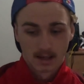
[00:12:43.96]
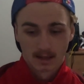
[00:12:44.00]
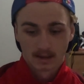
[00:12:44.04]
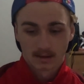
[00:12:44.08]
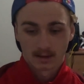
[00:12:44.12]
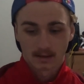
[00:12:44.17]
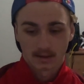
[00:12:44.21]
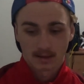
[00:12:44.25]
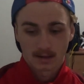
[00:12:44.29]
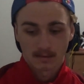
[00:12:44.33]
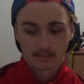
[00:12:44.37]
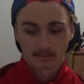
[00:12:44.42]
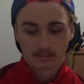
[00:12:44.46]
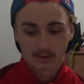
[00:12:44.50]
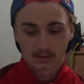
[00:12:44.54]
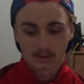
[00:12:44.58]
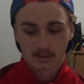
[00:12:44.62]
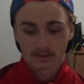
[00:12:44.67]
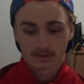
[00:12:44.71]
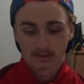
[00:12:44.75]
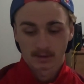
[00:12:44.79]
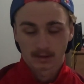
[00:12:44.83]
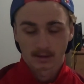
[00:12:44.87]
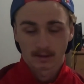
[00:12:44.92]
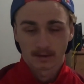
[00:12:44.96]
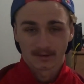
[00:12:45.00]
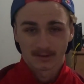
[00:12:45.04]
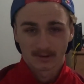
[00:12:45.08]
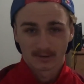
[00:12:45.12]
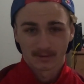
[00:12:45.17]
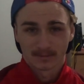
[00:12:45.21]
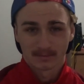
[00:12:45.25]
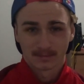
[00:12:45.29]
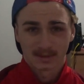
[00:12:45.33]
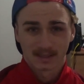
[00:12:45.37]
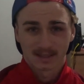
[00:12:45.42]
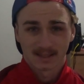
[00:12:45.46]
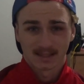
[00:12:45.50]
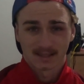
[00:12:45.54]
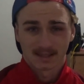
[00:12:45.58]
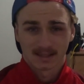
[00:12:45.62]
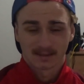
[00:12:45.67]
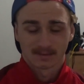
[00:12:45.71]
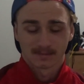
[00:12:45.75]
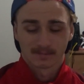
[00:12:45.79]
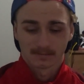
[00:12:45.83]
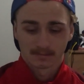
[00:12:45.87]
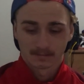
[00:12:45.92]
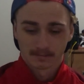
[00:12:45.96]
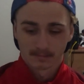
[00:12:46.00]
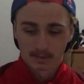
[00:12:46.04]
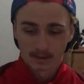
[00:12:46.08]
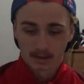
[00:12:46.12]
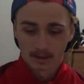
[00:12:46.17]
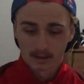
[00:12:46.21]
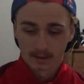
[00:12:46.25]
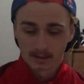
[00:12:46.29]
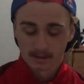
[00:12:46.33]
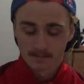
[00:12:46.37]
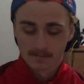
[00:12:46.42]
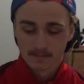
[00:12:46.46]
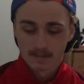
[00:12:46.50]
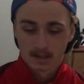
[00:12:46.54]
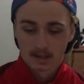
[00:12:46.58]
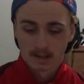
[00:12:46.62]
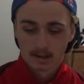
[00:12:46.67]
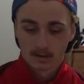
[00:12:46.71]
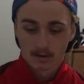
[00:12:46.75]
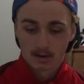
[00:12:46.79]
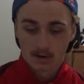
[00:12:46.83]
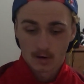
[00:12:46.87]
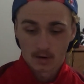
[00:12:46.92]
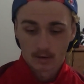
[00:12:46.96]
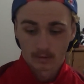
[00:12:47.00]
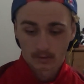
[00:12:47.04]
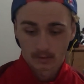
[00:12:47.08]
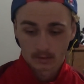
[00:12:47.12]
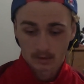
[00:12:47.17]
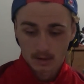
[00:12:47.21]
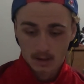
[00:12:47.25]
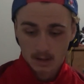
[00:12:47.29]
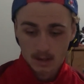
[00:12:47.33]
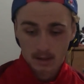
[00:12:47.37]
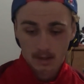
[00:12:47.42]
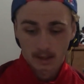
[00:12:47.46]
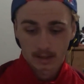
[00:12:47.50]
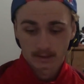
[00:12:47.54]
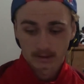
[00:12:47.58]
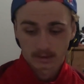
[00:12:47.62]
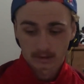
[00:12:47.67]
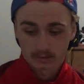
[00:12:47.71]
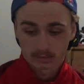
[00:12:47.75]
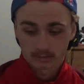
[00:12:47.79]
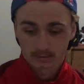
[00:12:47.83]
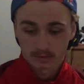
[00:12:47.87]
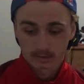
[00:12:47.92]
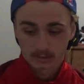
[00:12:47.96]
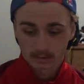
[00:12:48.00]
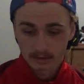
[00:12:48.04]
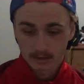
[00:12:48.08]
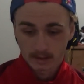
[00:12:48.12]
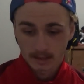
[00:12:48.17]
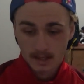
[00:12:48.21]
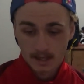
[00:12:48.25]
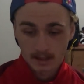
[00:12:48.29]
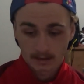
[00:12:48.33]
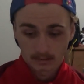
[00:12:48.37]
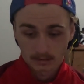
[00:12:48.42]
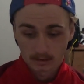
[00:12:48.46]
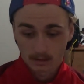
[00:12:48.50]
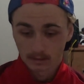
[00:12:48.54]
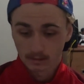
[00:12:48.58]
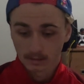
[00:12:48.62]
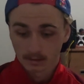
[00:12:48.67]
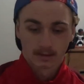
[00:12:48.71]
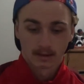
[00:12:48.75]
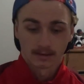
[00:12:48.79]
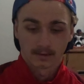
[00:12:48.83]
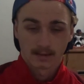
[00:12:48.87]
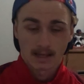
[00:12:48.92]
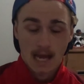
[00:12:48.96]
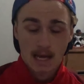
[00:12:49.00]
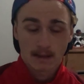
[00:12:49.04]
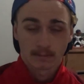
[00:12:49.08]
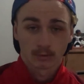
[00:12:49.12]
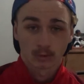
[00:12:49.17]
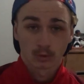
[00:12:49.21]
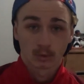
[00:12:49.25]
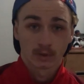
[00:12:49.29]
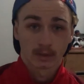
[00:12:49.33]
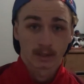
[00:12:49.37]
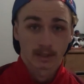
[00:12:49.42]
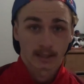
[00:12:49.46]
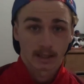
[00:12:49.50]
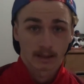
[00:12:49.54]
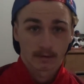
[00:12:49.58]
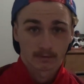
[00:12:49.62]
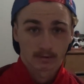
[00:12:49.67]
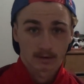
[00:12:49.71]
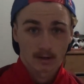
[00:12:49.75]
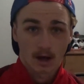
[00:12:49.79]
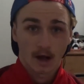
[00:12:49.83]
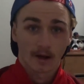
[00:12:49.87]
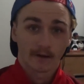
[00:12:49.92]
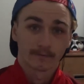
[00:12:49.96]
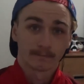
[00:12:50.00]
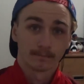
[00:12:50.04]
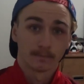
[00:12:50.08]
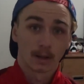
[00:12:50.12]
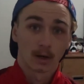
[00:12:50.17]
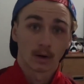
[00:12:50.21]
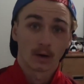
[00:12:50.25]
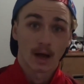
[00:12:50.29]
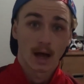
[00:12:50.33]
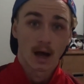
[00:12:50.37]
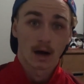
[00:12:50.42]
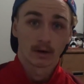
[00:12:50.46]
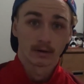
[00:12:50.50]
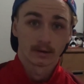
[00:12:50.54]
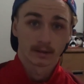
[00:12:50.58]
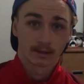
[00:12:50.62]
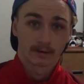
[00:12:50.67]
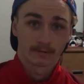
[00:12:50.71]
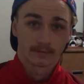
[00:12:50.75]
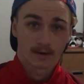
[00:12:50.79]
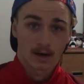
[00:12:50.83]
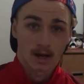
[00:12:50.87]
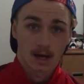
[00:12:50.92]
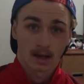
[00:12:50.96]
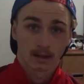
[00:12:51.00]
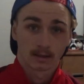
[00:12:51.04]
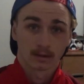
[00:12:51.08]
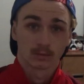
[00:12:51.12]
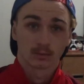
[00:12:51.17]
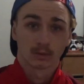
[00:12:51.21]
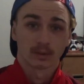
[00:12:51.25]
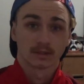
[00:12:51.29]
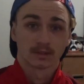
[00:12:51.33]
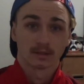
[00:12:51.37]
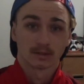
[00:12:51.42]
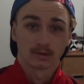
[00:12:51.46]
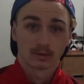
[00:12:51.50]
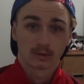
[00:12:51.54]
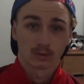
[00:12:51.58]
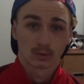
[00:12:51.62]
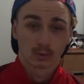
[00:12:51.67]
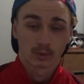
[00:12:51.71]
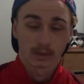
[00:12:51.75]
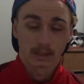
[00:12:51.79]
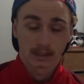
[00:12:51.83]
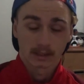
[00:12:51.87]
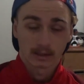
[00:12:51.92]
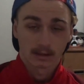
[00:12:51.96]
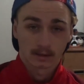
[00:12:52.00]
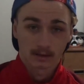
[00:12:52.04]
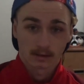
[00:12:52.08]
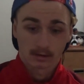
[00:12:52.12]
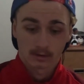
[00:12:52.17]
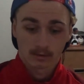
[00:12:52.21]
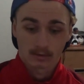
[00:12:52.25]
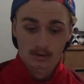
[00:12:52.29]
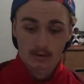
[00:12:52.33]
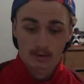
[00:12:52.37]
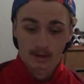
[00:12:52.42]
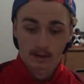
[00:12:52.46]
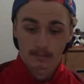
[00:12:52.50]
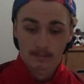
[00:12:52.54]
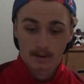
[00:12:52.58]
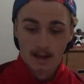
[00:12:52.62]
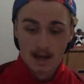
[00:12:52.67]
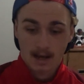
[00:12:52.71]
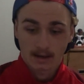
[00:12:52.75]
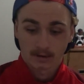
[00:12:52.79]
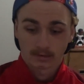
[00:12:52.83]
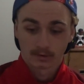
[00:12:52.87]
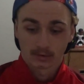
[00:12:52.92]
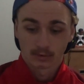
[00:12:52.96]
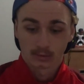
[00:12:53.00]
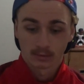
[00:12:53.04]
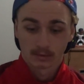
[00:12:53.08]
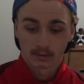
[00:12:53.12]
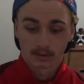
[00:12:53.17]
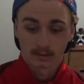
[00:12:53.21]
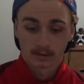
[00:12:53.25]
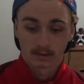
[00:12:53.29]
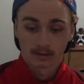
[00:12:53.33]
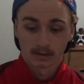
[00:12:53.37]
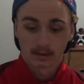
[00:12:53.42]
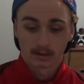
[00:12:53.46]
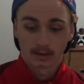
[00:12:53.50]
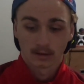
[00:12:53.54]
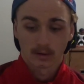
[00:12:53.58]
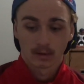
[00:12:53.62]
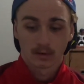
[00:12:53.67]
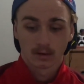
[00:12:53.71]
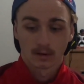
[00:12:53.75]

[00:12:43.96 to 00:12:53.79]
The number is a little meh, but overall, I just really like this. This absolutely gives off Bill Elliott vibes, which is who he is, throwing back to the